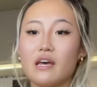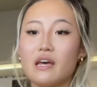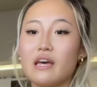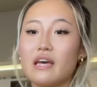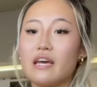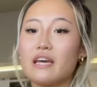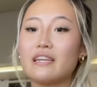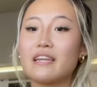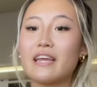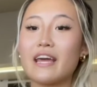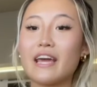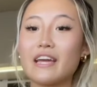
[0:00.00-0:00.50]

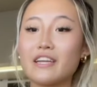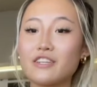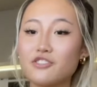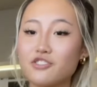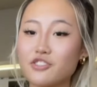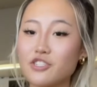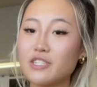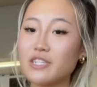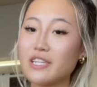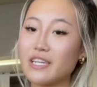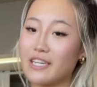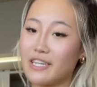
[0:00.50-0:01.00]
In
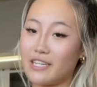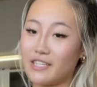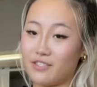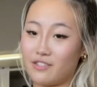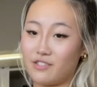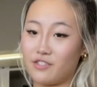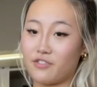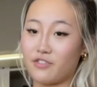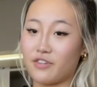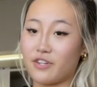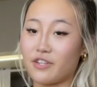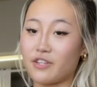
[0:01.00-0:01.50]
ancient
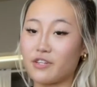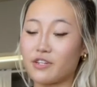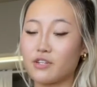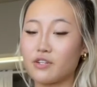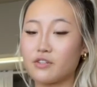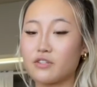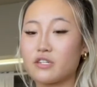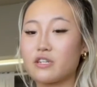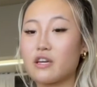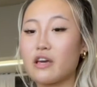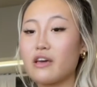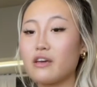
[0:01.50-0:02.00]
history, the
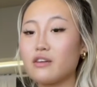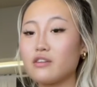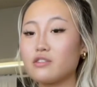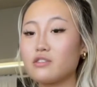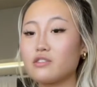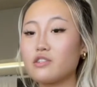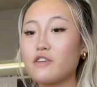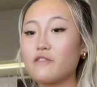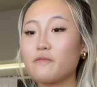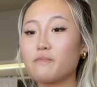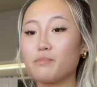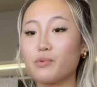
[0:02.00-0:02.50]
creation
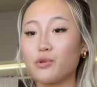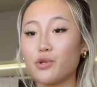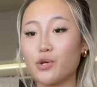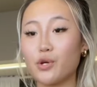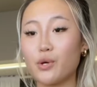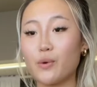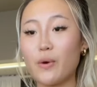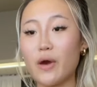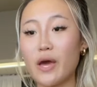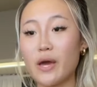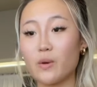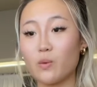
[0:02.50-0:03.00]
of
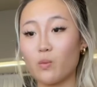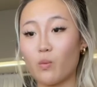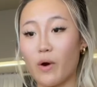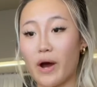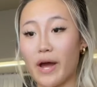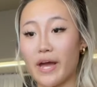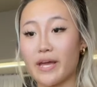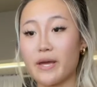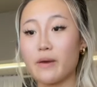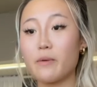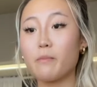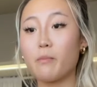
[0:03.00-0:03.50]
blue and
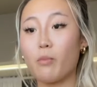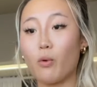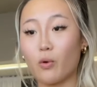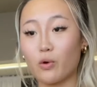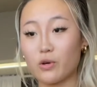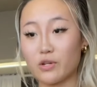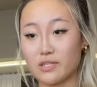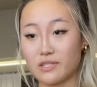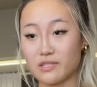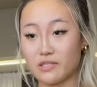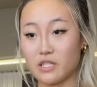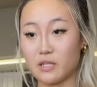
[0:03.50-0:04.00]
white
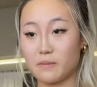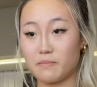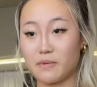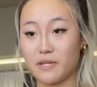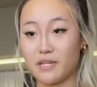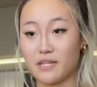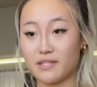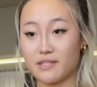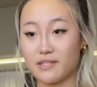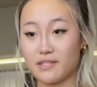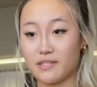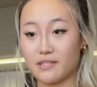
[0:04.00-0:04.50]
porcelain
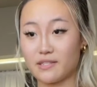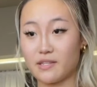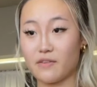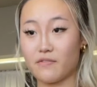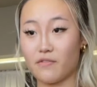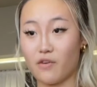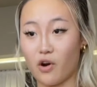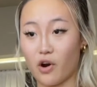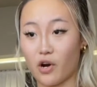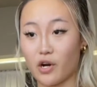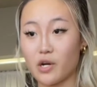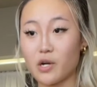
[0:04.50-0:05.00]
pieces of
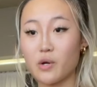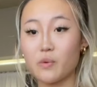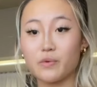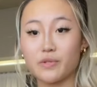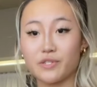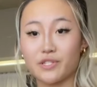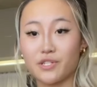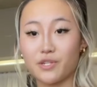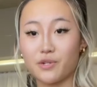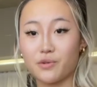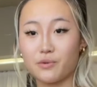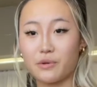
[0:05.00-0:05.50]
art
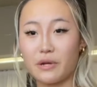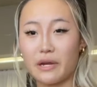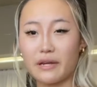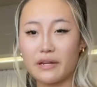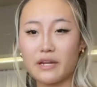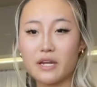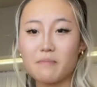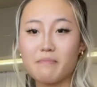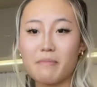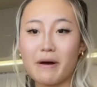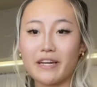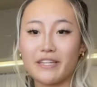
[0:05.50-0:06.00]
was
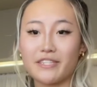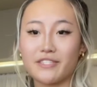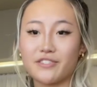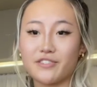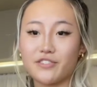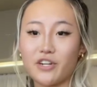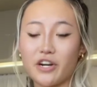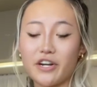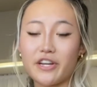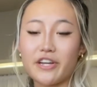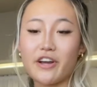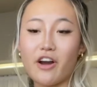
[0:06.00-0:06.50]
created by
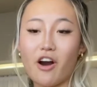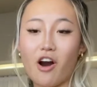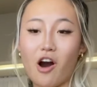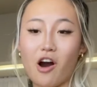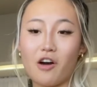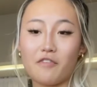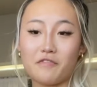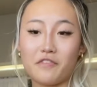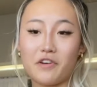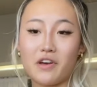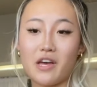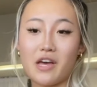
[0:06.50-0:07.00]
starting off
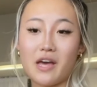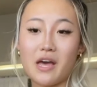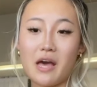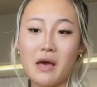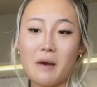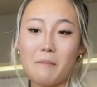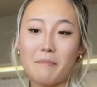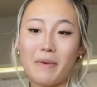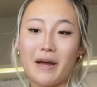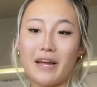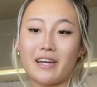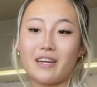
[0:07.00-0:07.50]

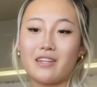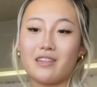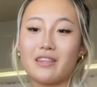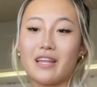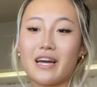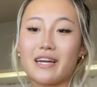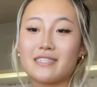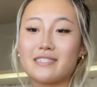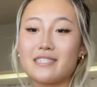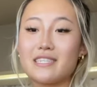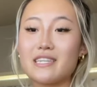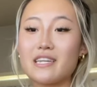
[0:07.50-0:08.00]
by
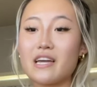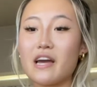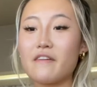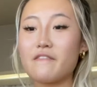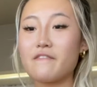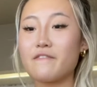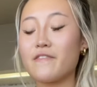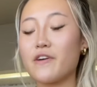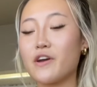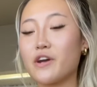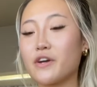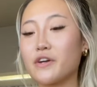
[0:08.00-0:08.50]
collecting
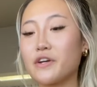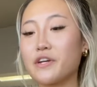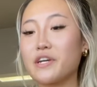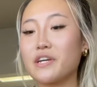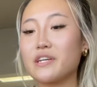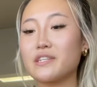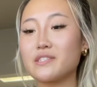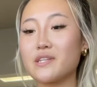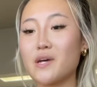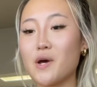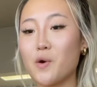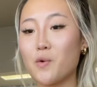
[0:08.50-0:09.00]

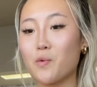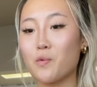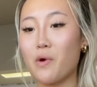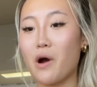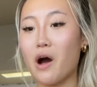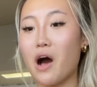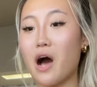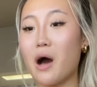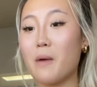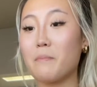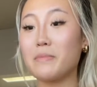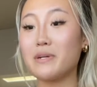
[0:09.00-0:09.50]
various
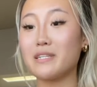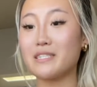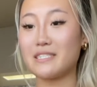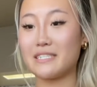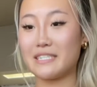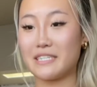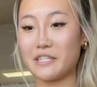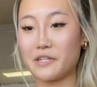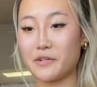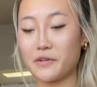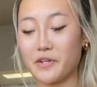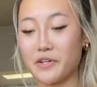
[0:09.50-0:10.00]
raw
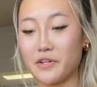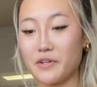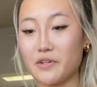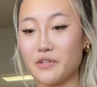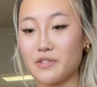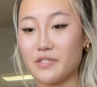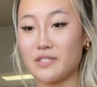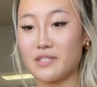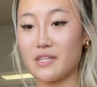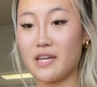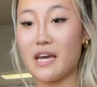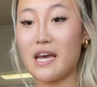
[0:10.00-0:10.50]

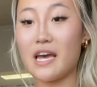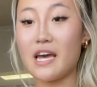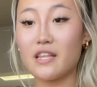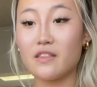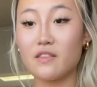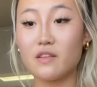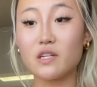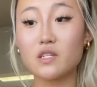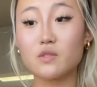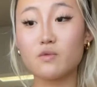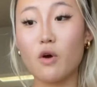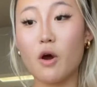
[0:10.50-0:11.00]
materials.
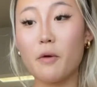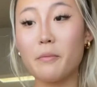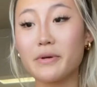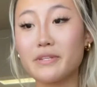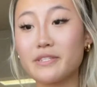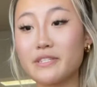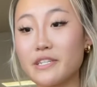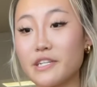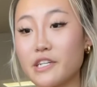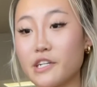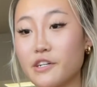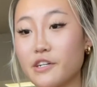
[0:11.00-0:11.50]
These raw
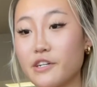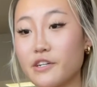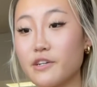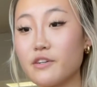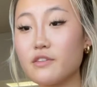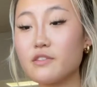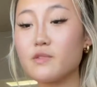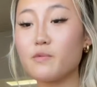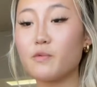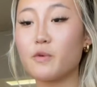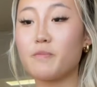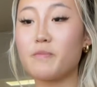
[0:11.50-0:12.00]

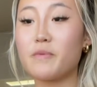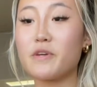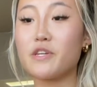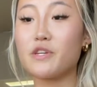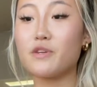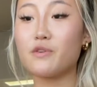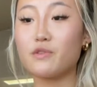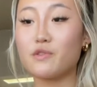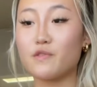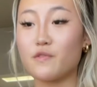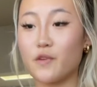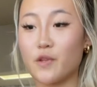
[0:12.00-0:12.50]
materials would be
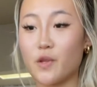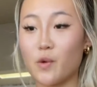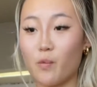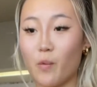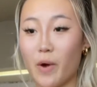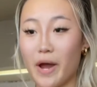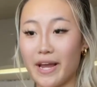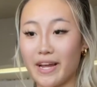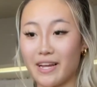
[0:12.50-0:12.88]
used for the white